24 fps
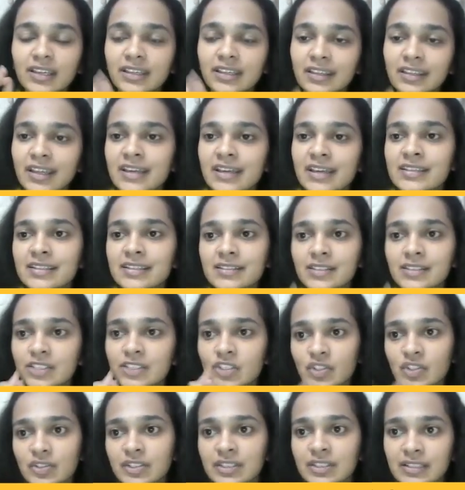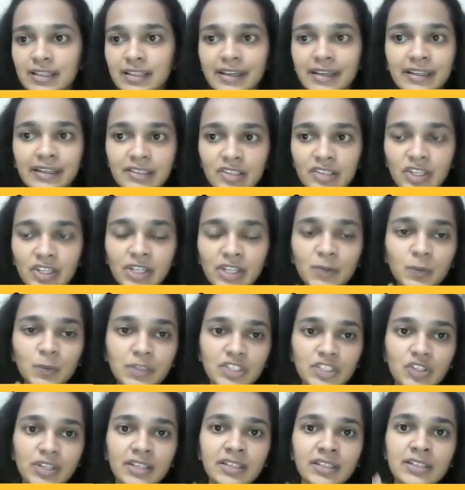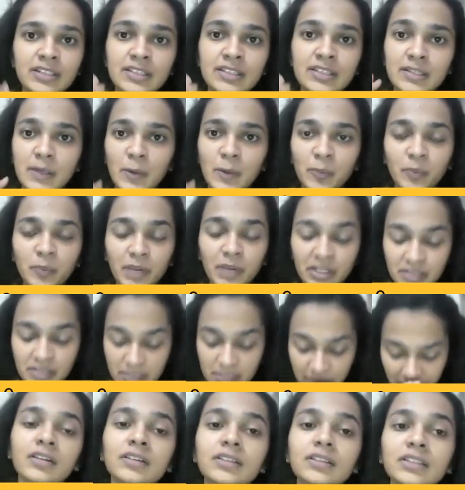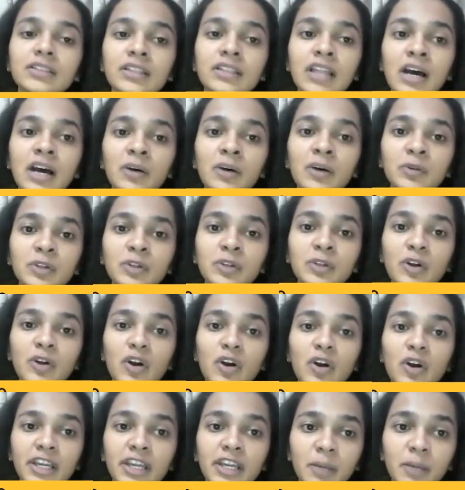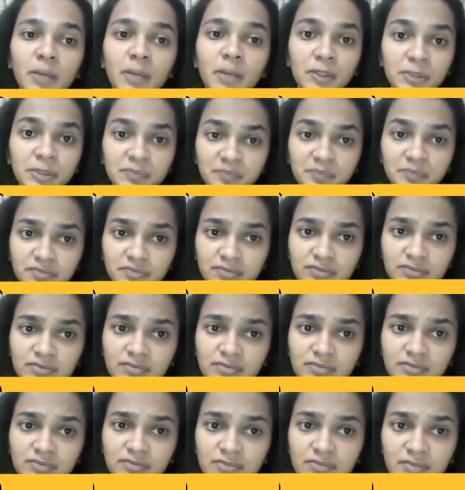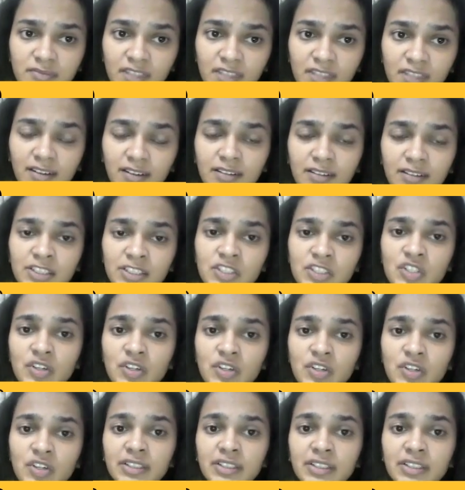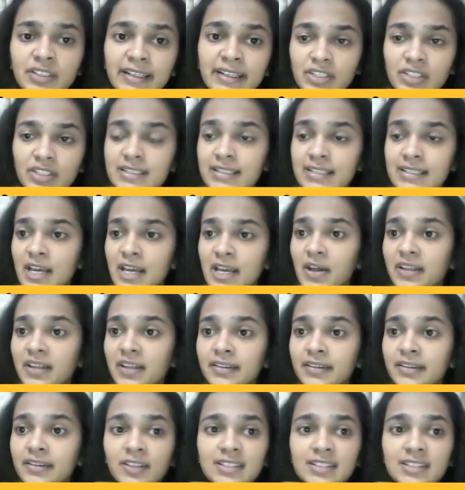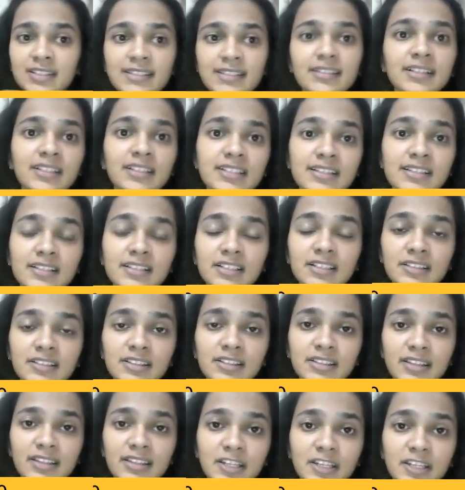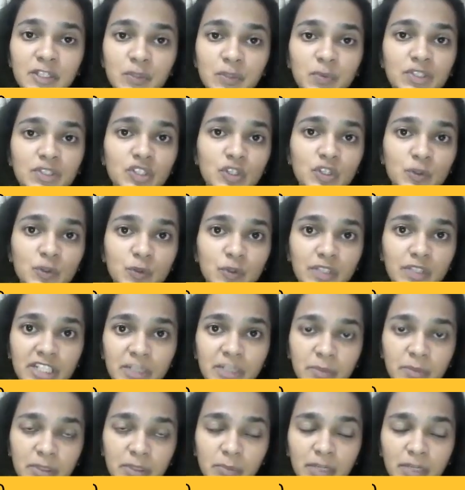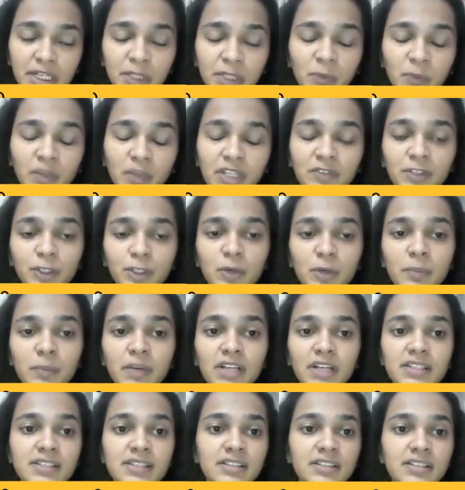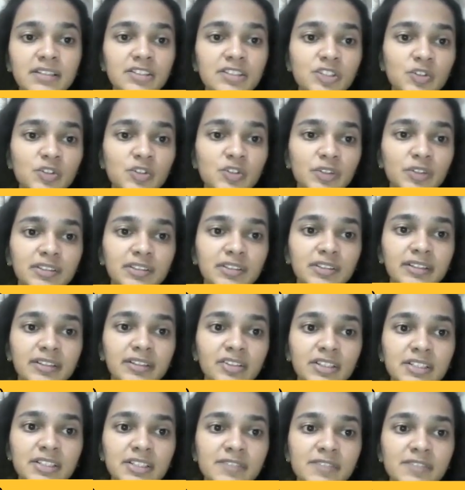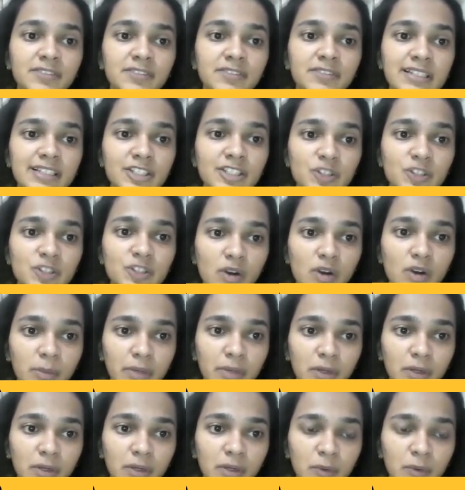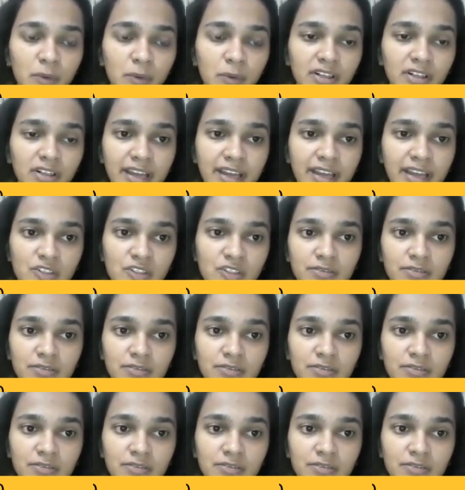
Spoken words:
there's a journal entry which is passed. Now, talking about journal entries, certain things which you should keep in mind whenever you're passing a journal entries. First, let's talk about cash.